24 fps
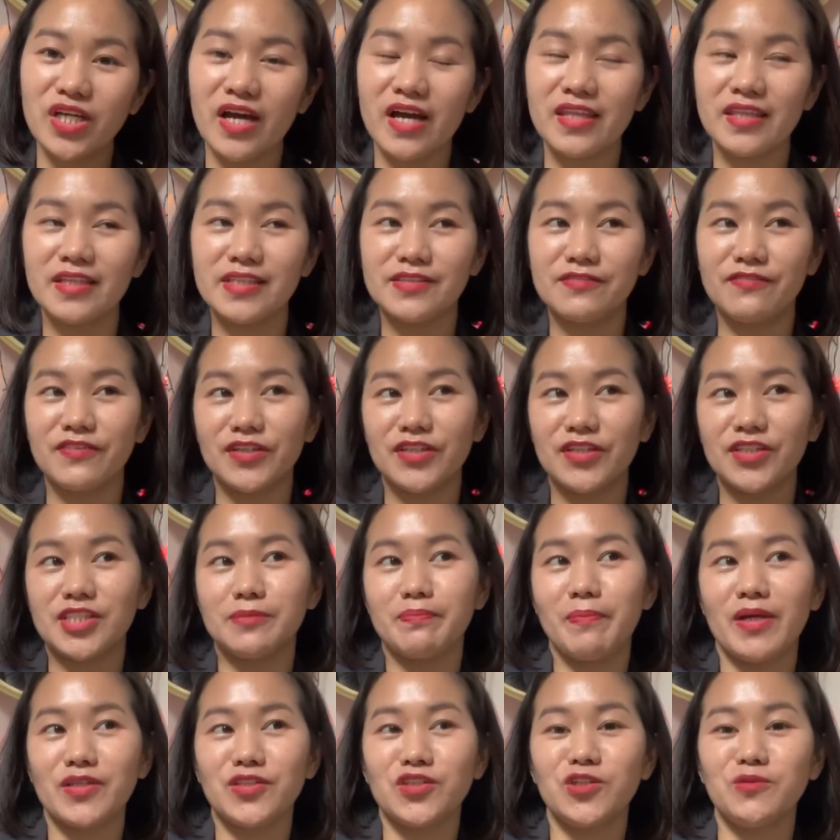had this very
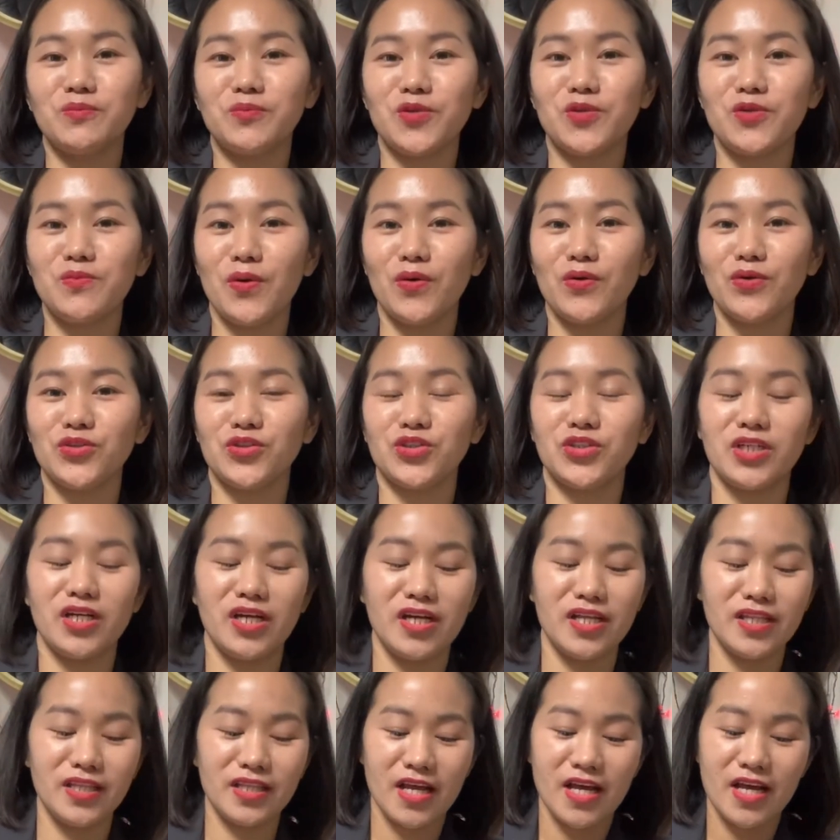special
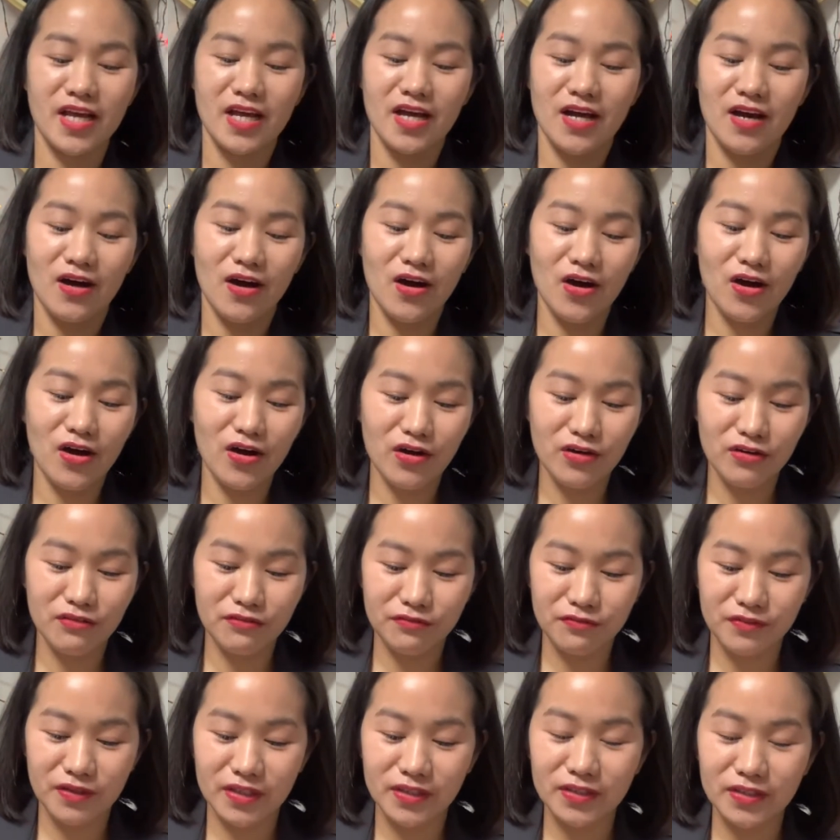promotion
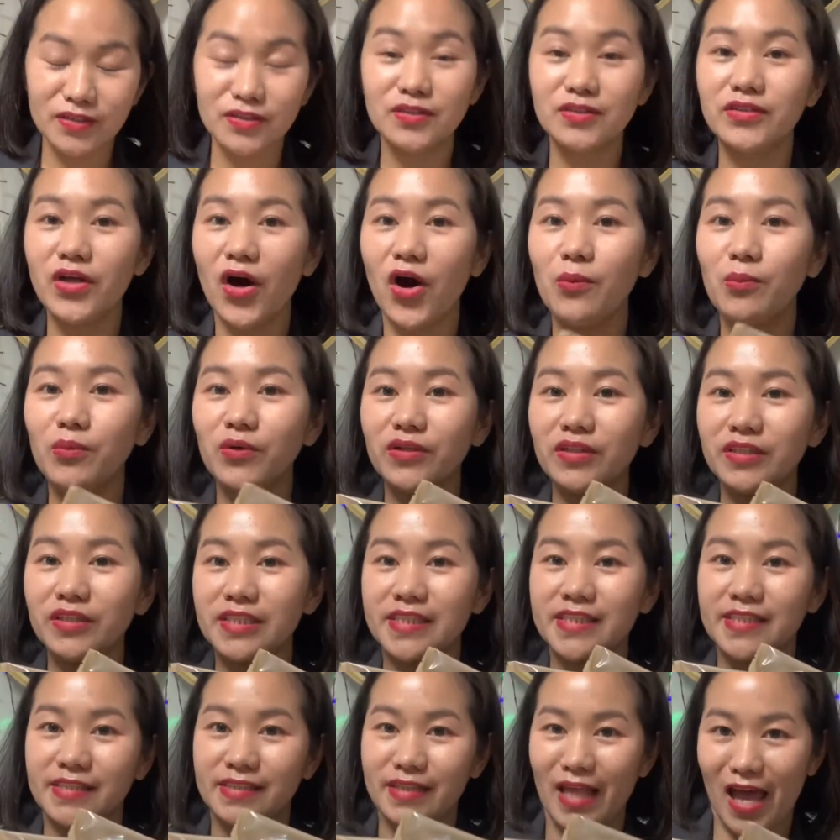of double
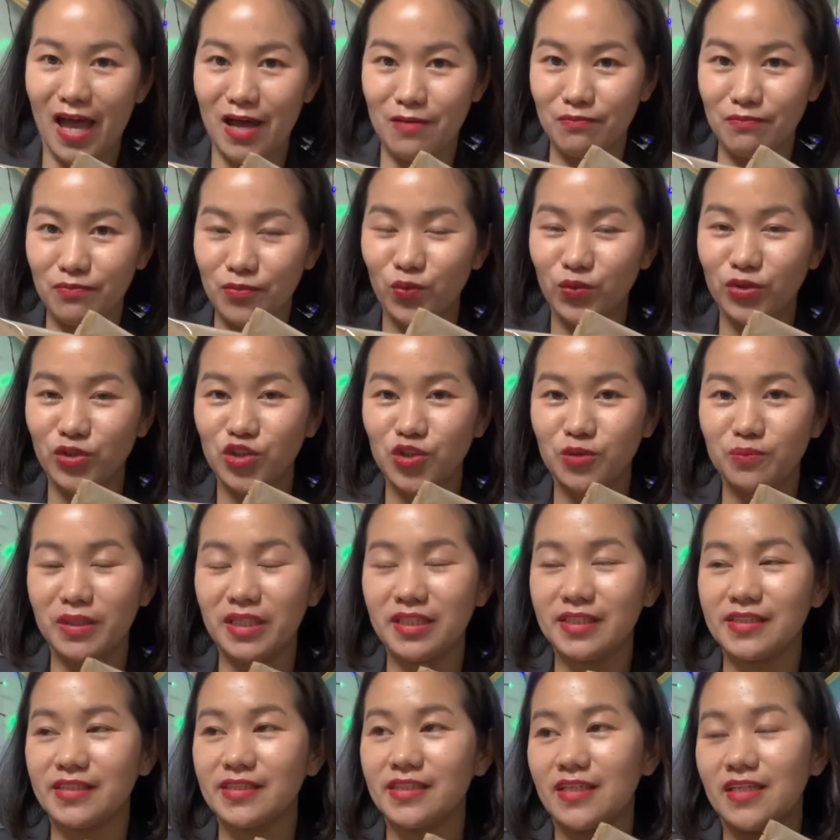stamp, which
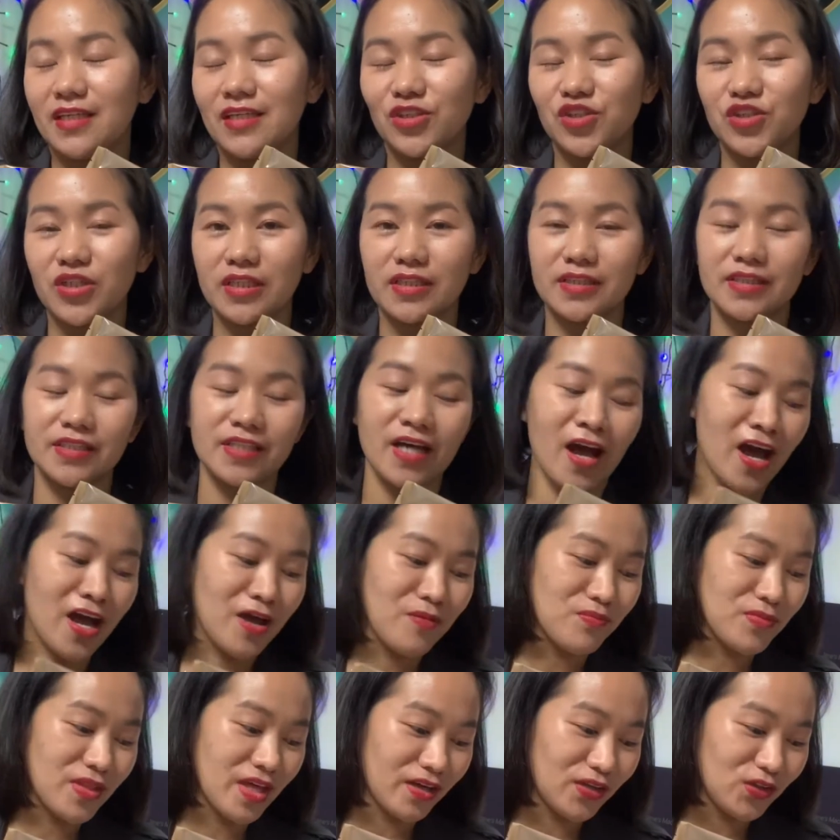means each
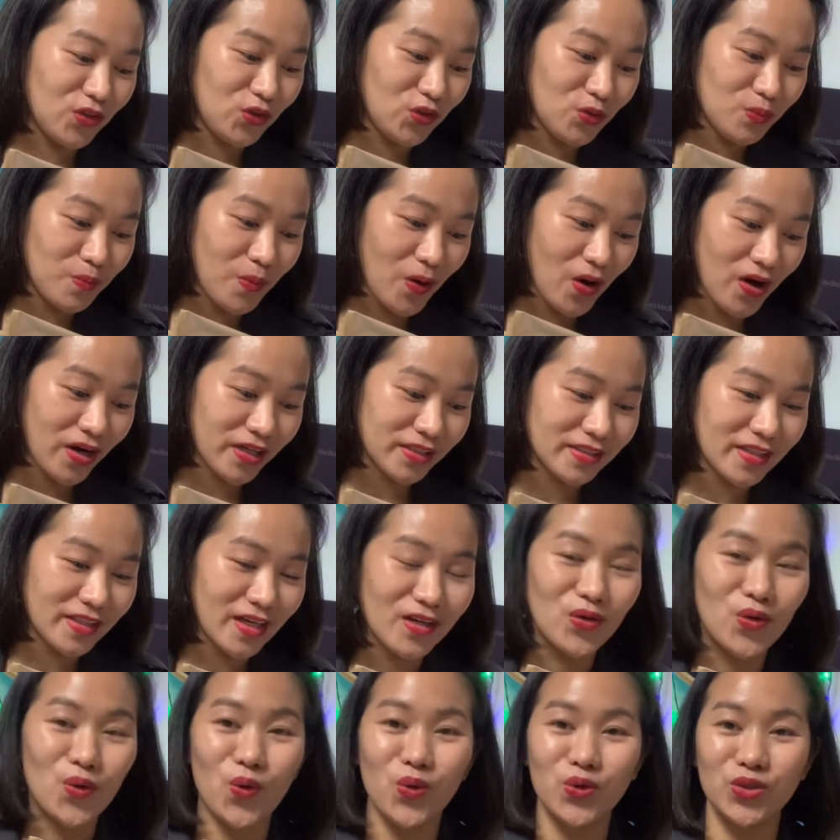time that you bought a
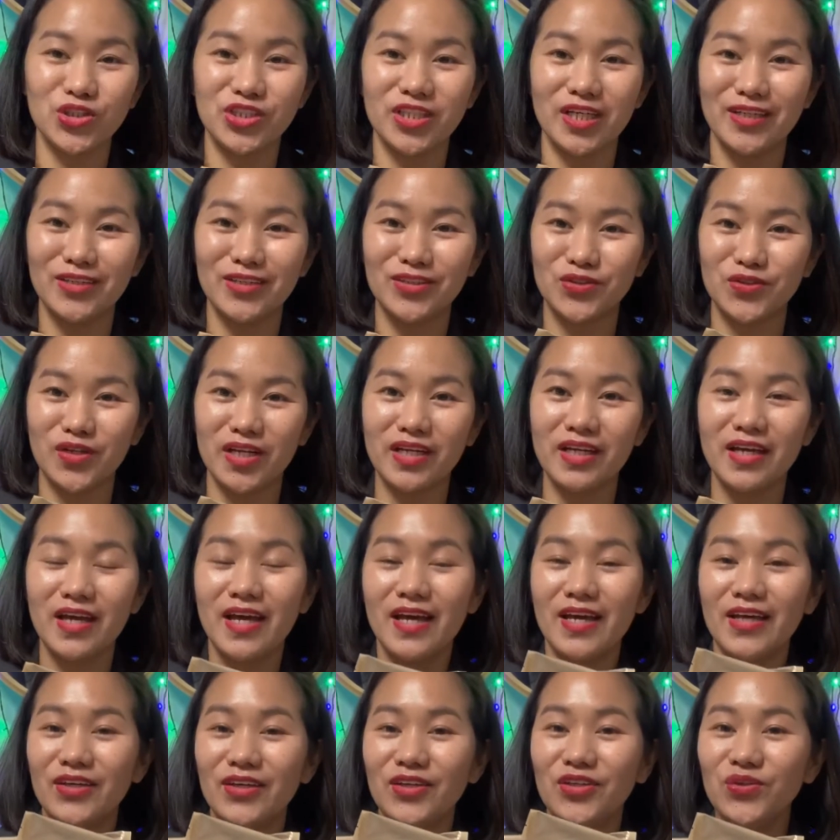Gongcha drink,
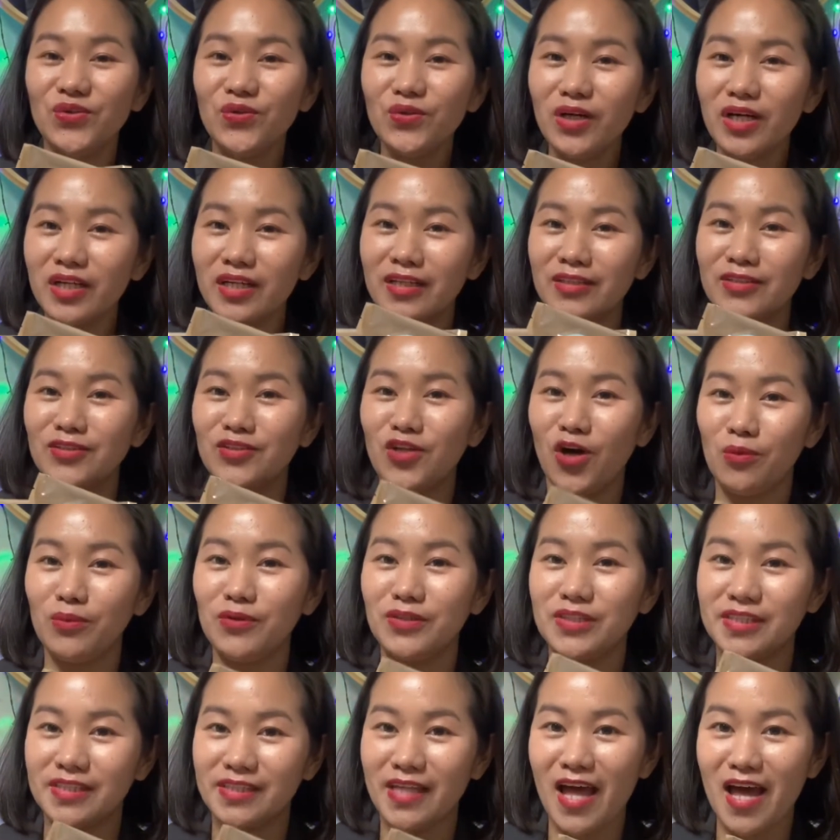you got a
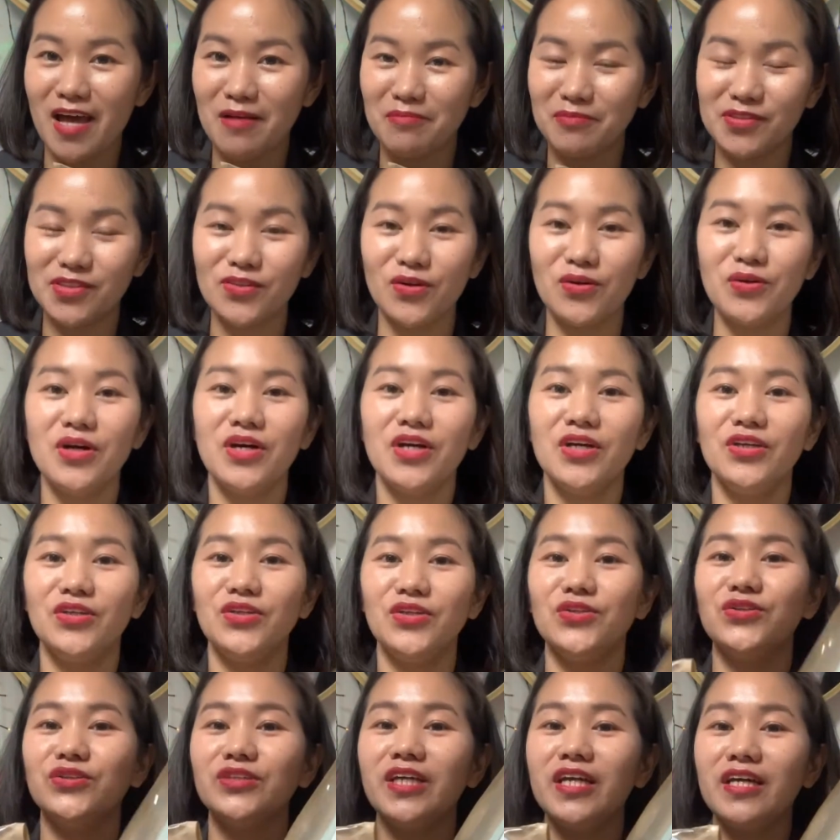double stamp. So
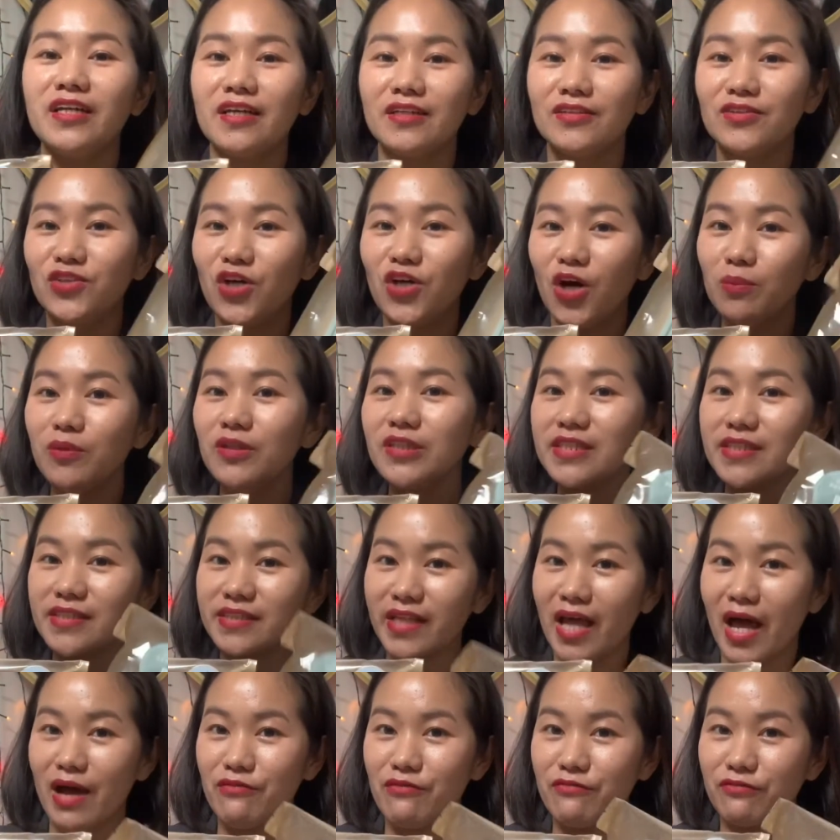you could get a double
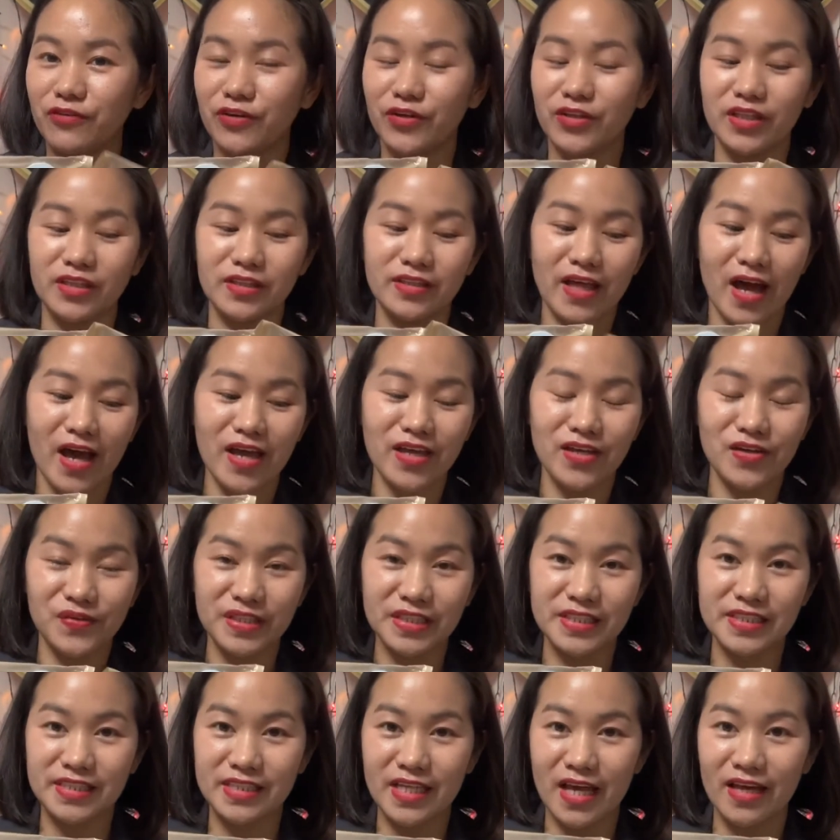stamp for the
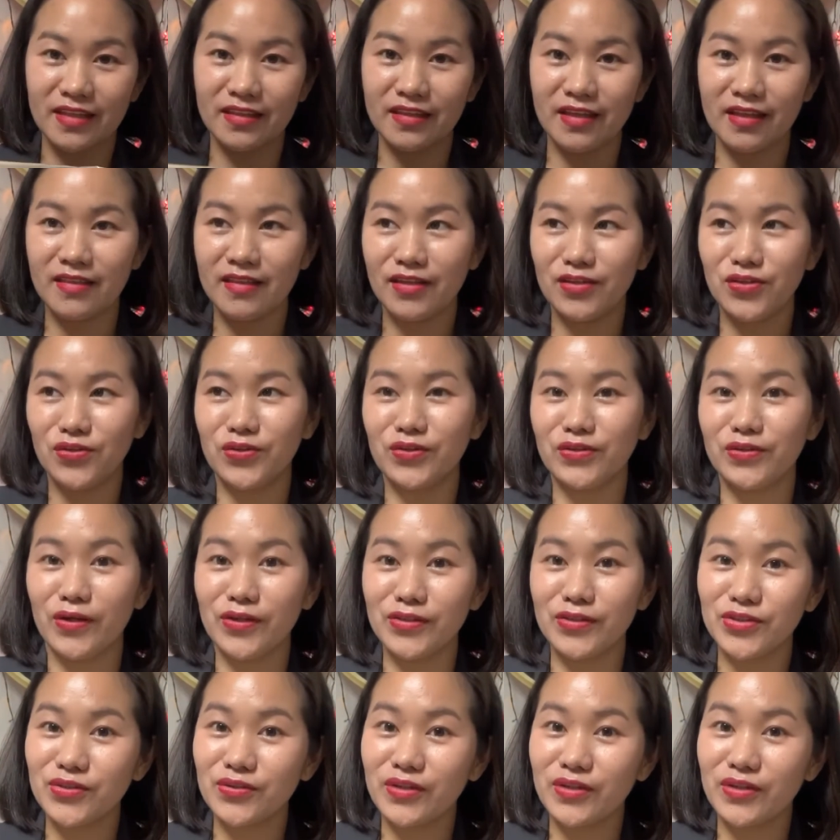diary set, and then you could also